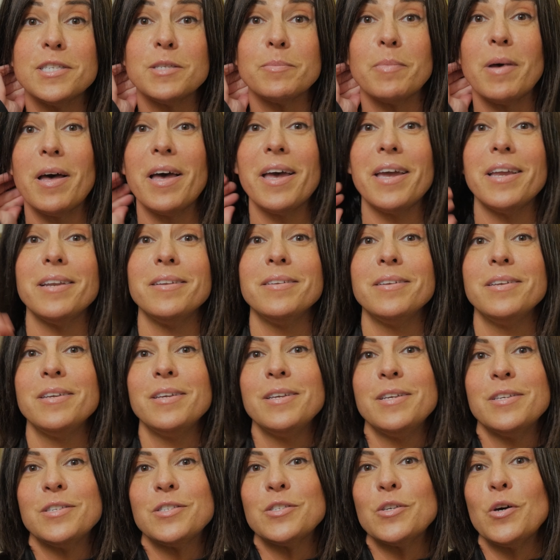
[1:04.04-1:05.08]
spine.
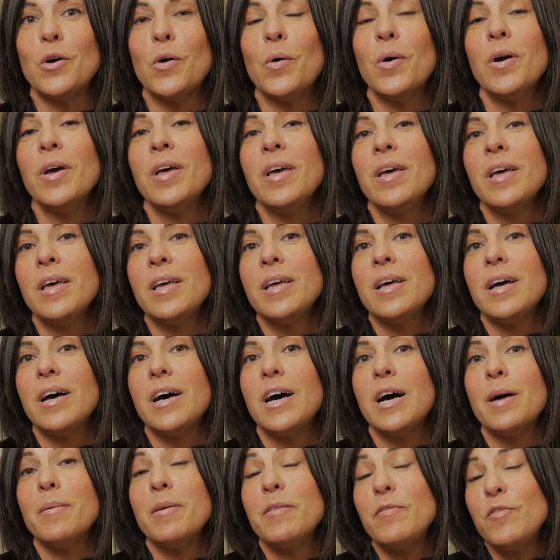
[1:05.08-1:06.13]
So
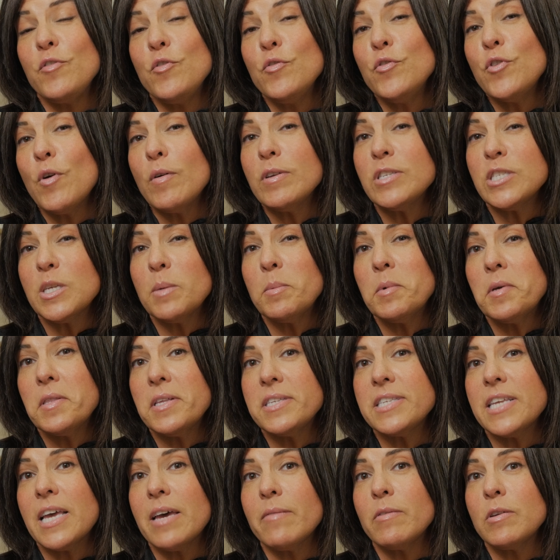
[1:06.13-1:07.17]
uh, if you know someone
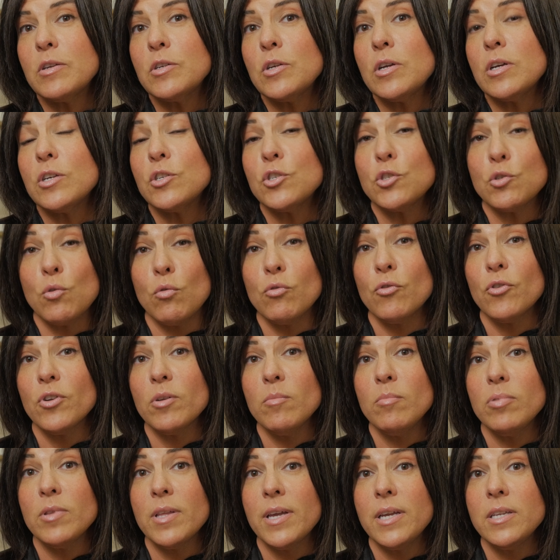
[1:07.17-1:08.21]
that's having a shoulder
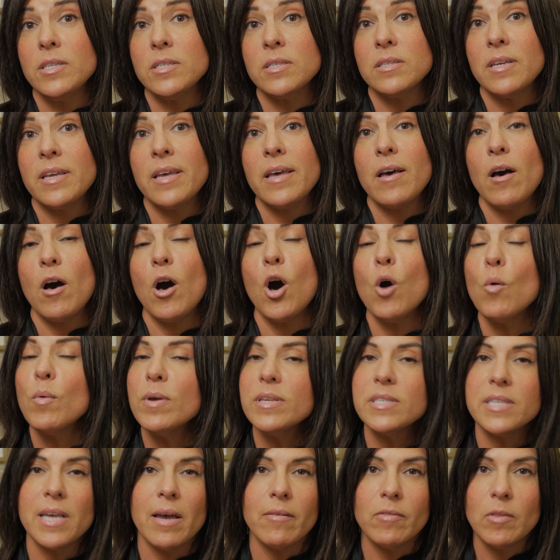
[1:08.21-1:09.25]
complaint,
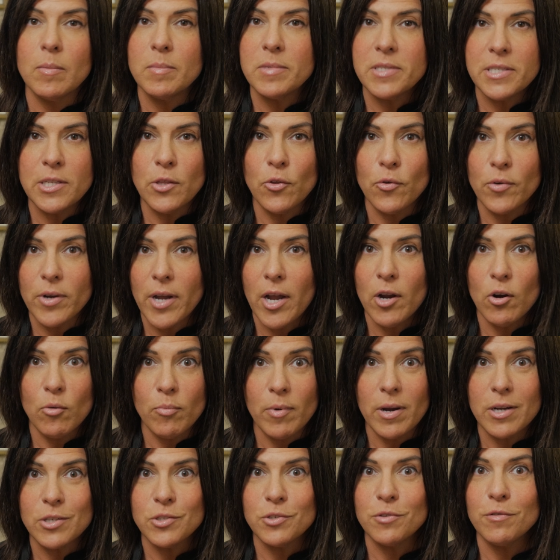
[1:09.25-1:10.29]
always have them see their
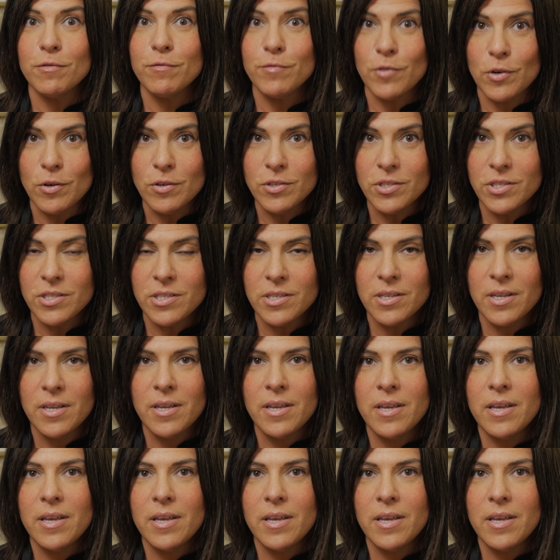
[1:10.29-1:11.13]
chiropractor first.